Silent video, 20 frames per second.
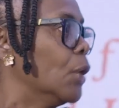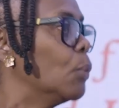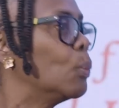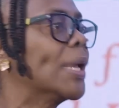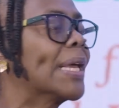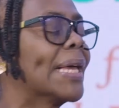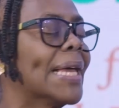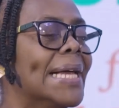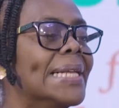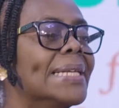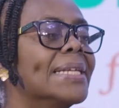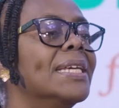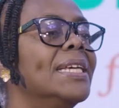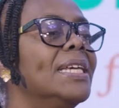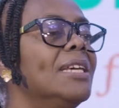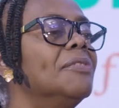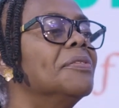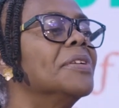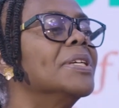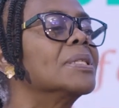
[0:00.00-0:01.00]
We can't
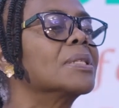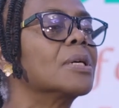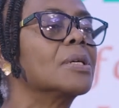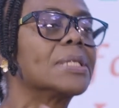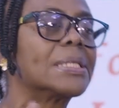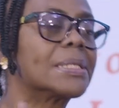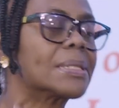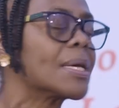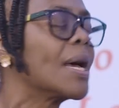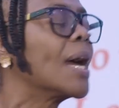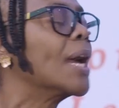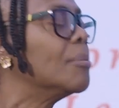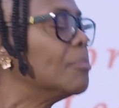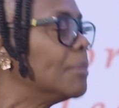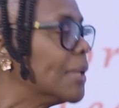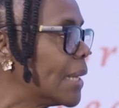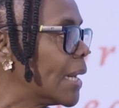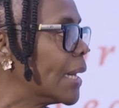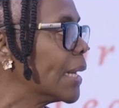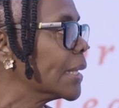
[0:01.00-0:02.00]
give it a
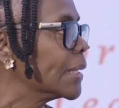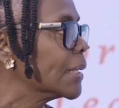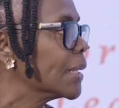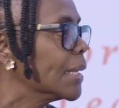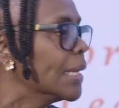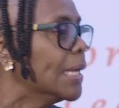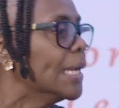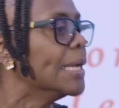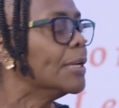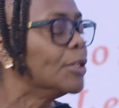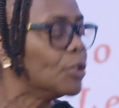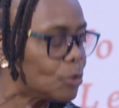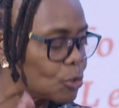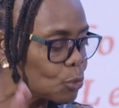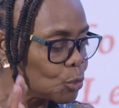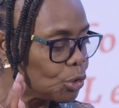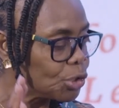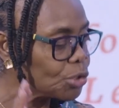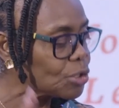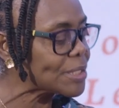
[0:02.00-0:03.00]
timeline. You
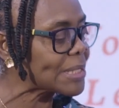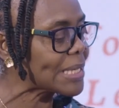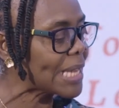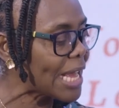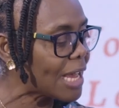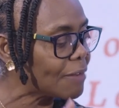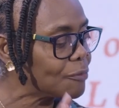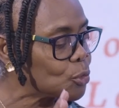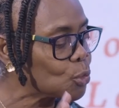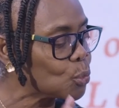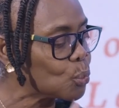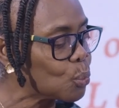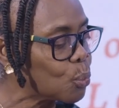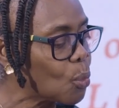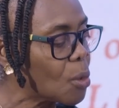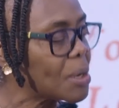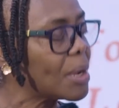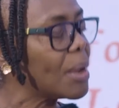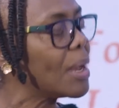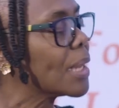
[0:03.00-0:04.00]
just have to
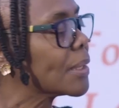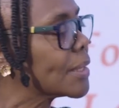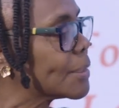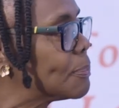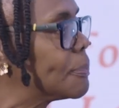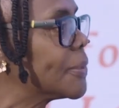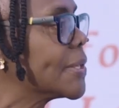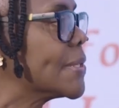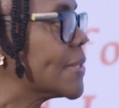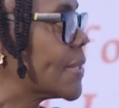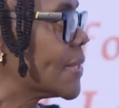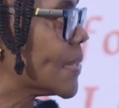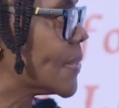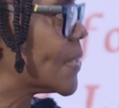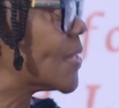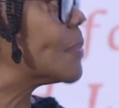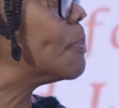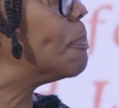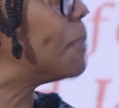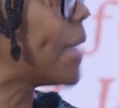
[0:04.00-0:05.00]
walk at the person's